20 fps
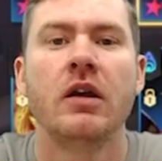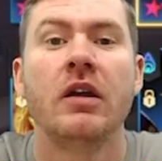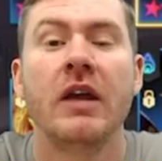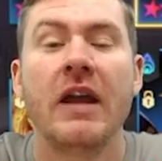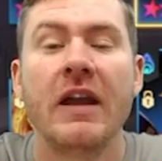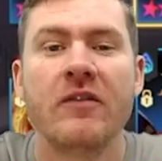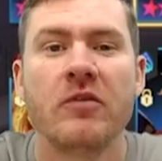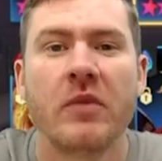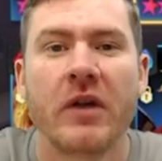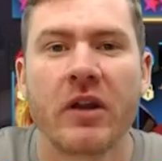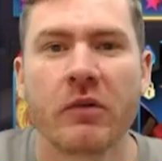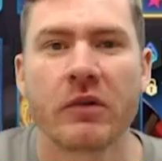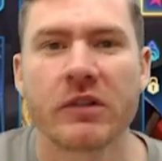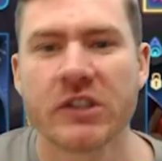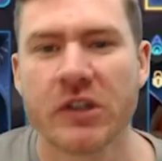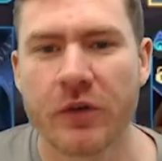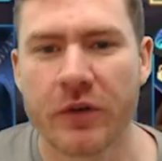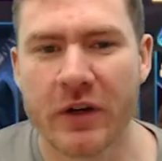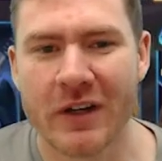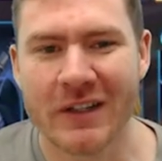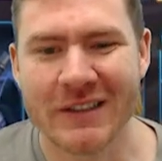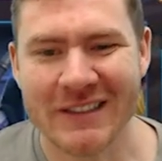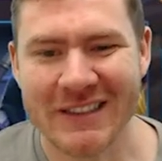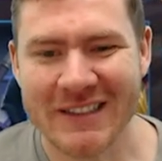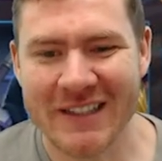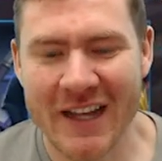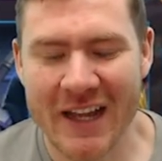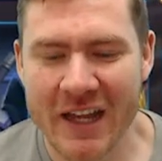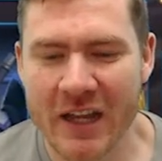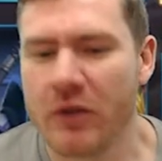Hey everybody, what's going on?
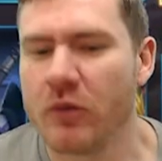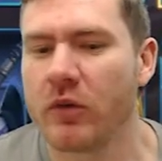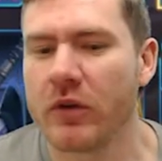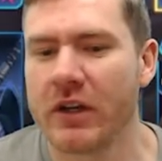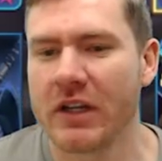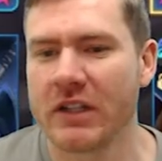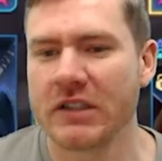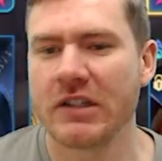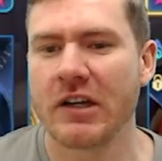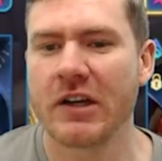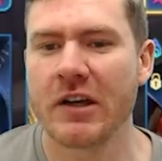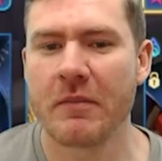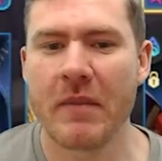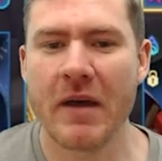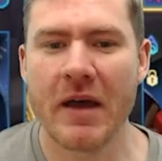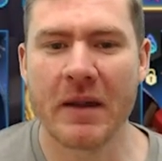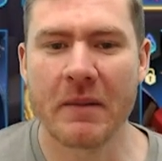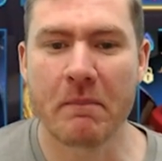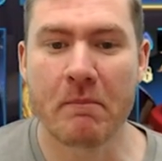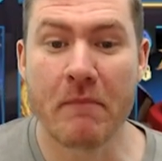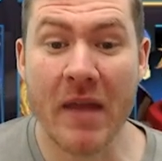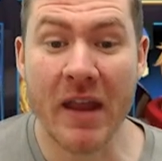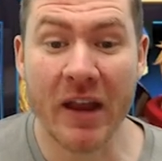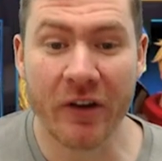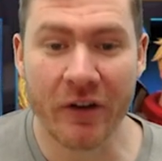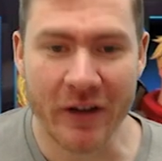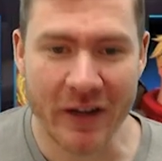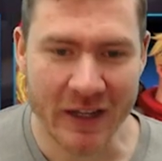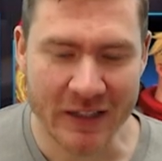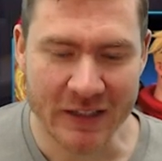Today we're going to talk about
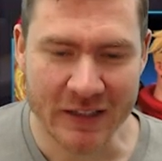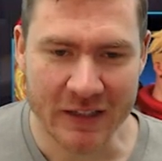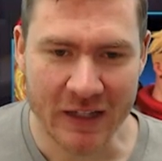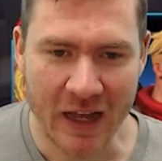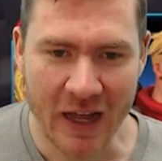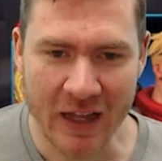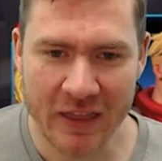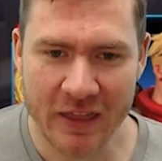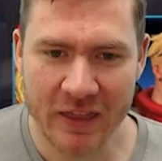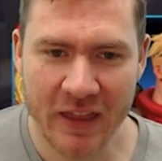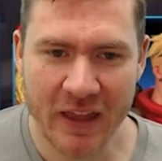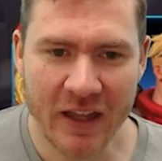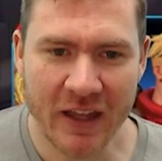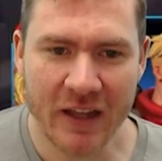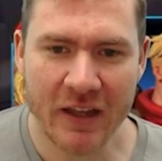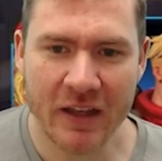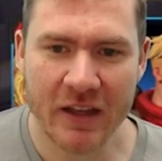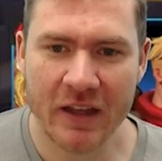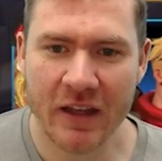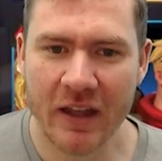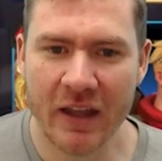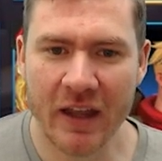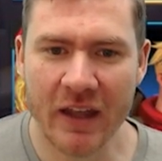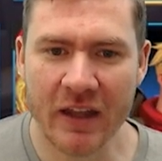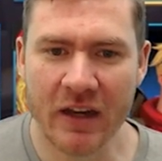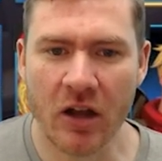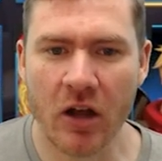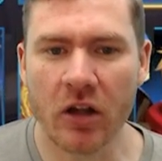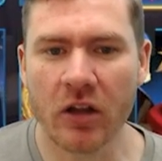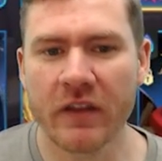Marian. I think
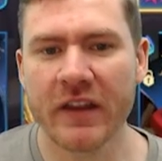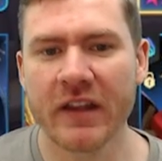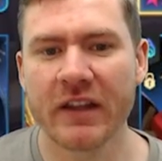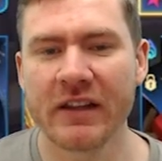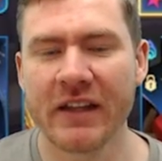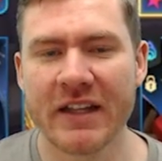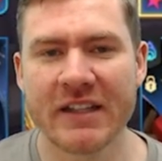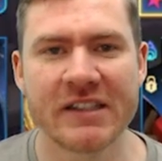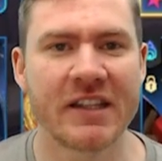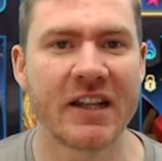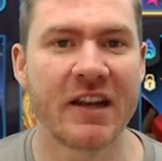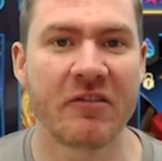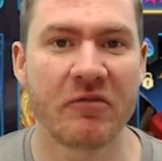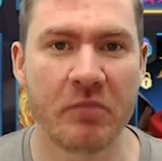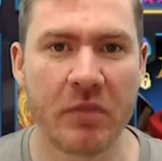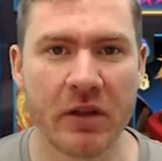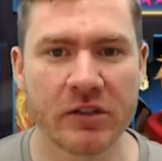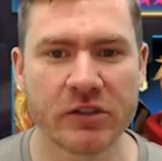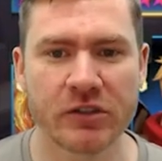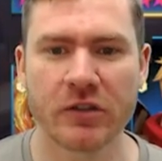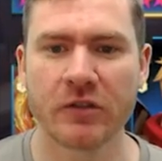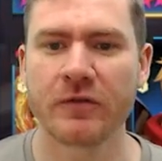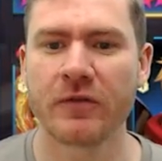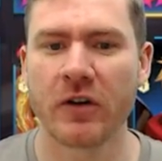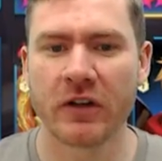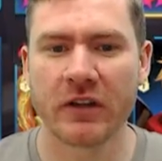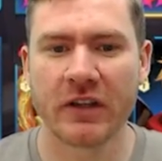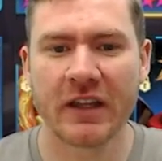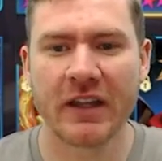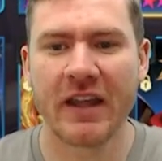in all the elites that I've built so
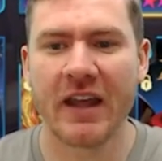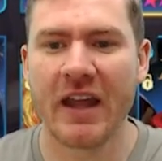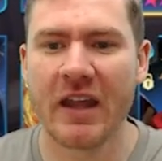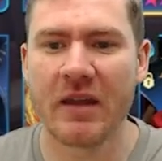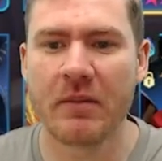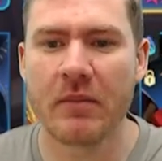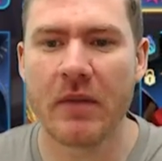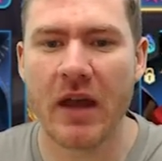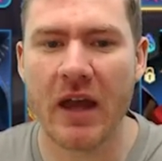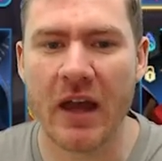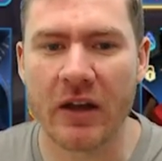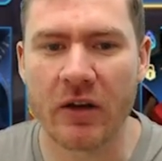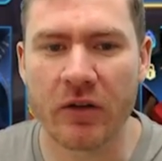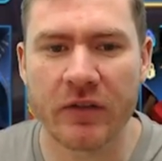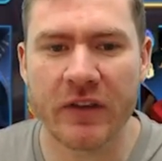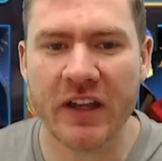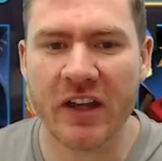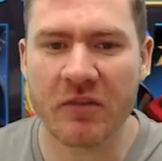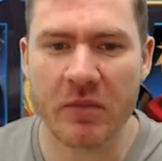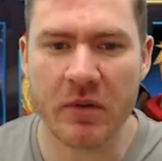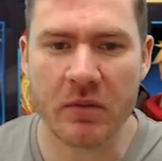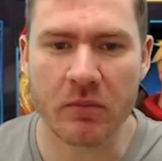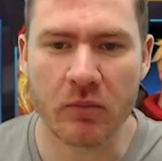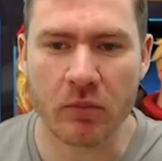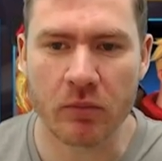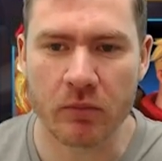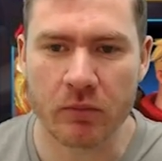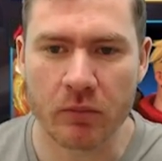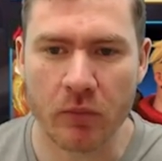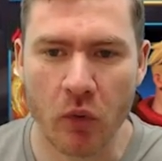far in the game, I don't think I've
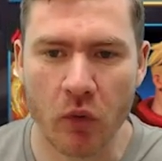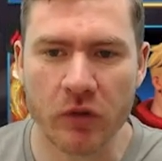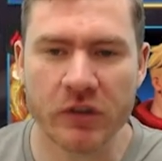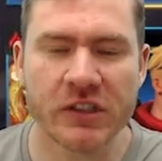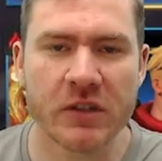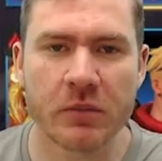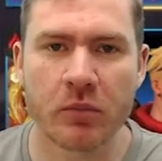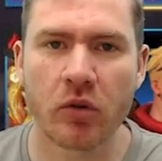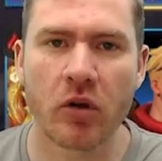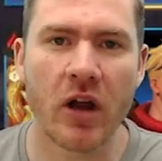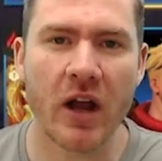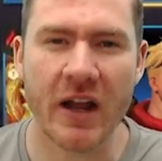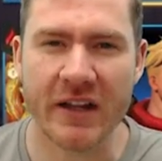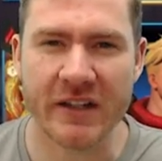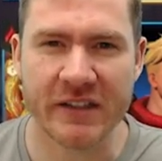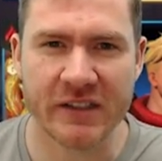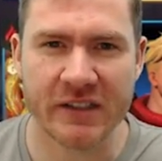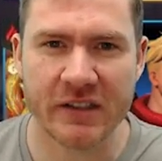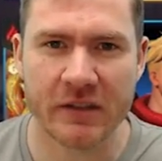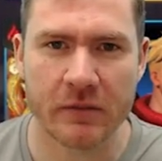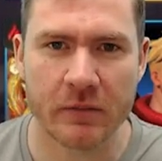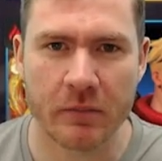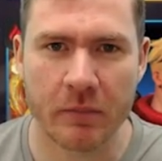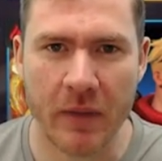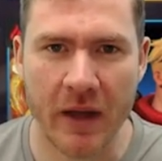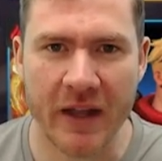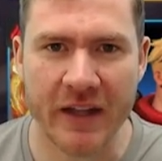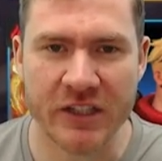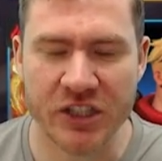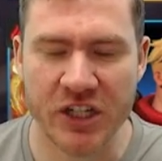been more surprised
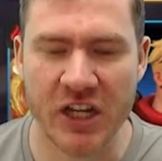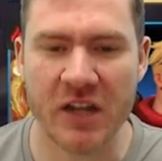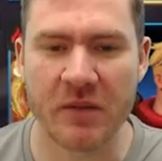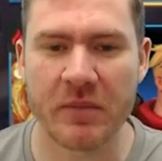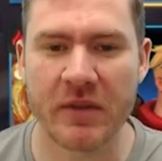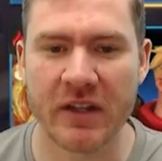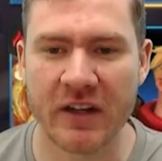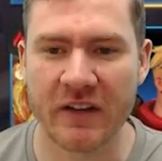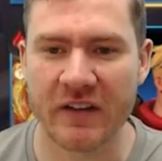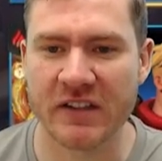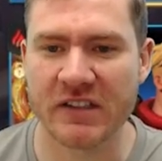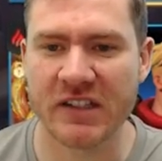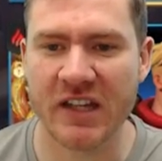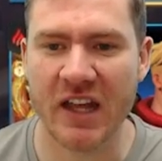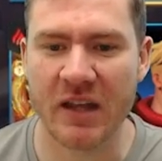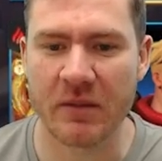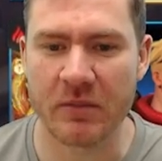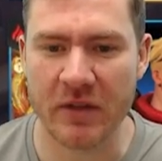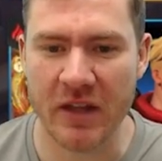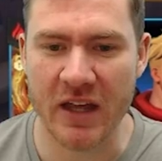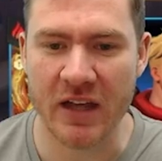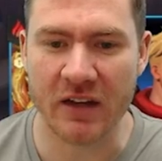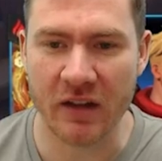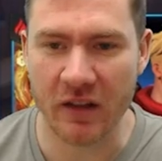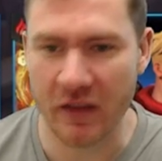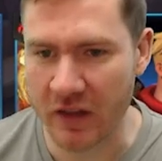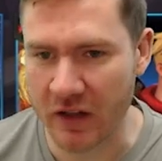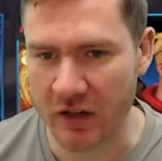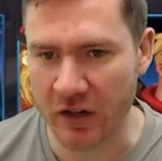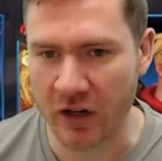by a champion in this game
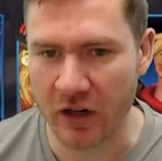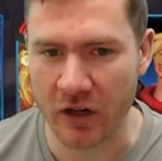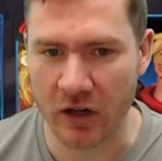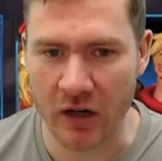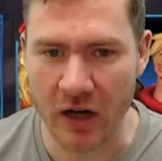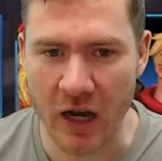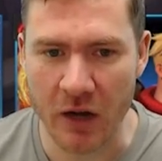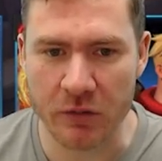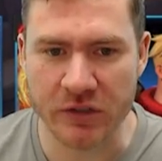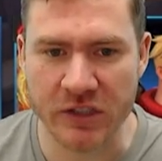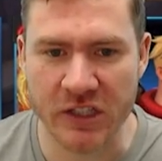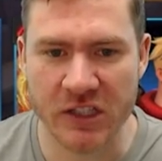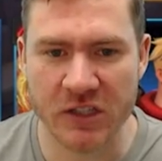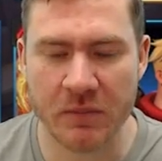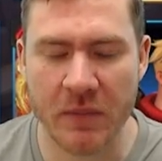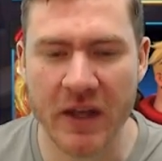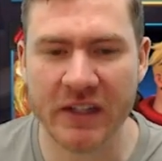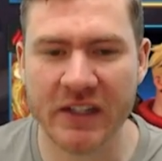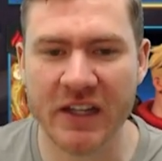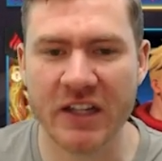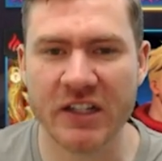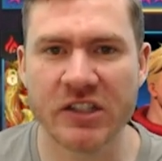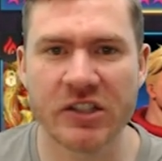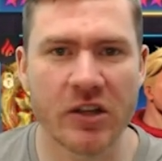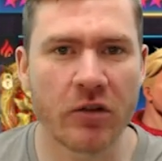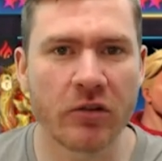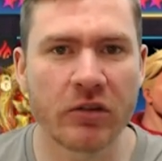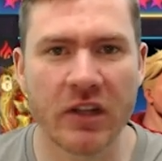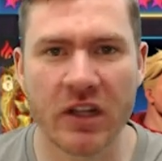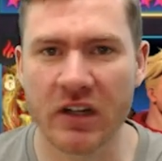yet than her. I was expecting
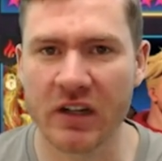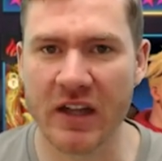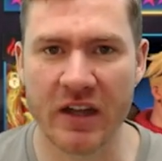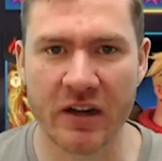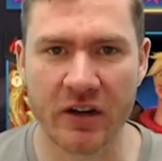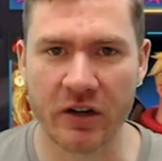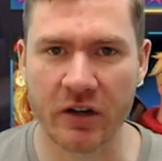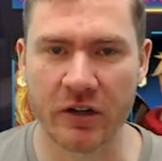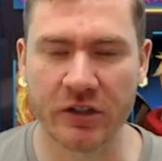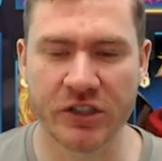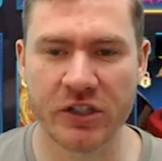so little out of her.